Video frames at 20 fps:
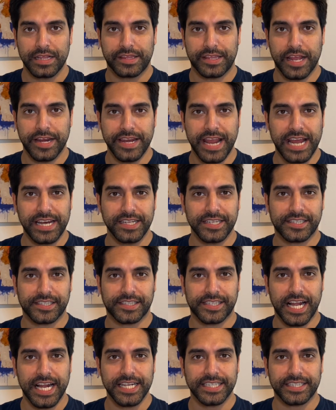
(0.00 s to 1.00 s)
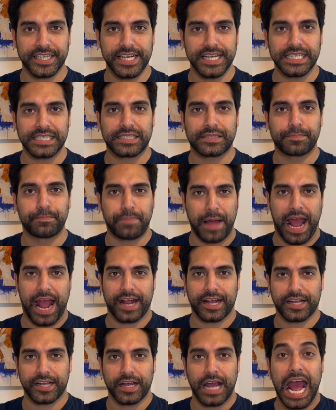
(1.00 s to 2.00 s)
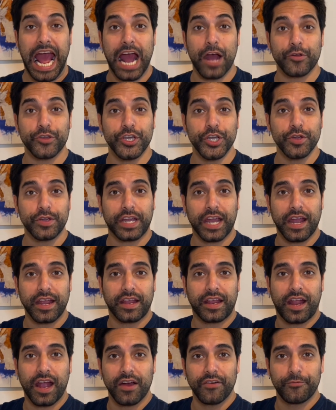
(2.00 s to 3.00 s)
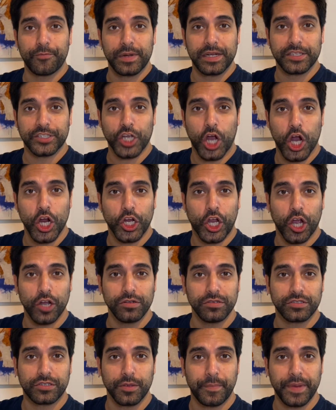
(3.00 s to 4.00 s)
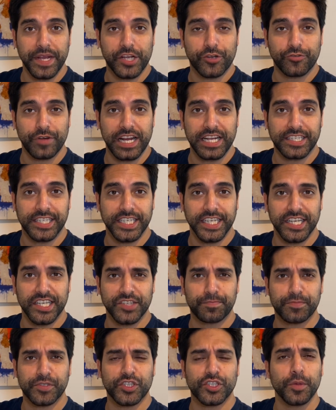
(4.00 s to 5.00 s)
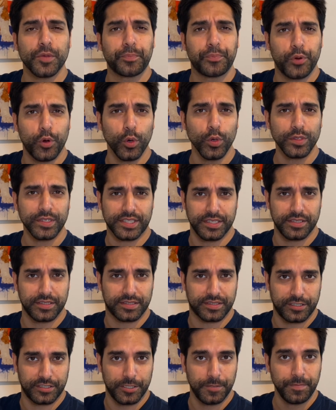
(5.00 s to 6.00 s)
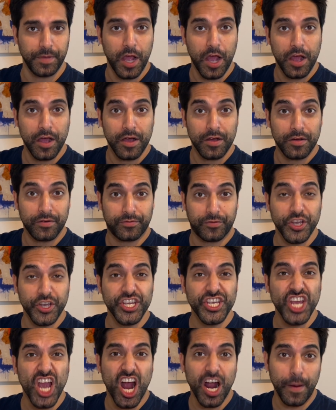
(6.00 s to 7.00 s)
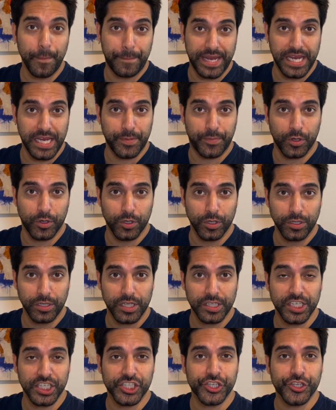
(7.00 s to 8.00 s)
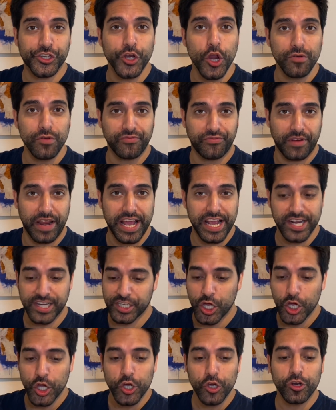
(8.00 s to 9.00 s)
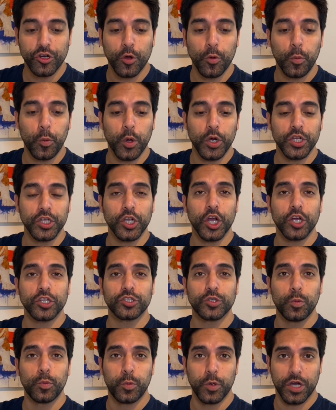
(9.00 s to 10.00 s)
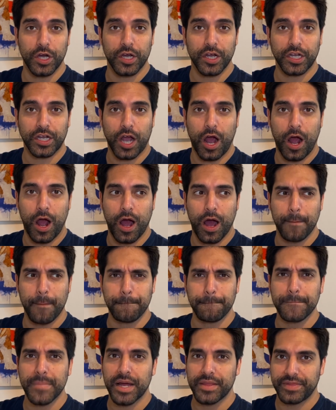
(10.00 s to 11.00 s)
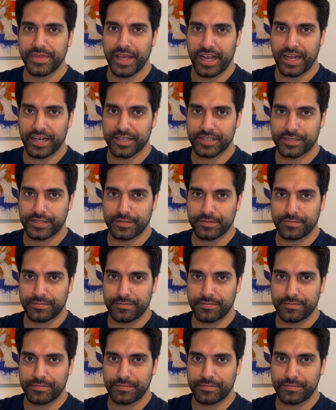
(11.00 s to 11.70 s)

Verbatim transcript: The nanny state is back. Our U K government are going to be creating a support system for young people, the snowflakes, who don't want to go to work on Mondays.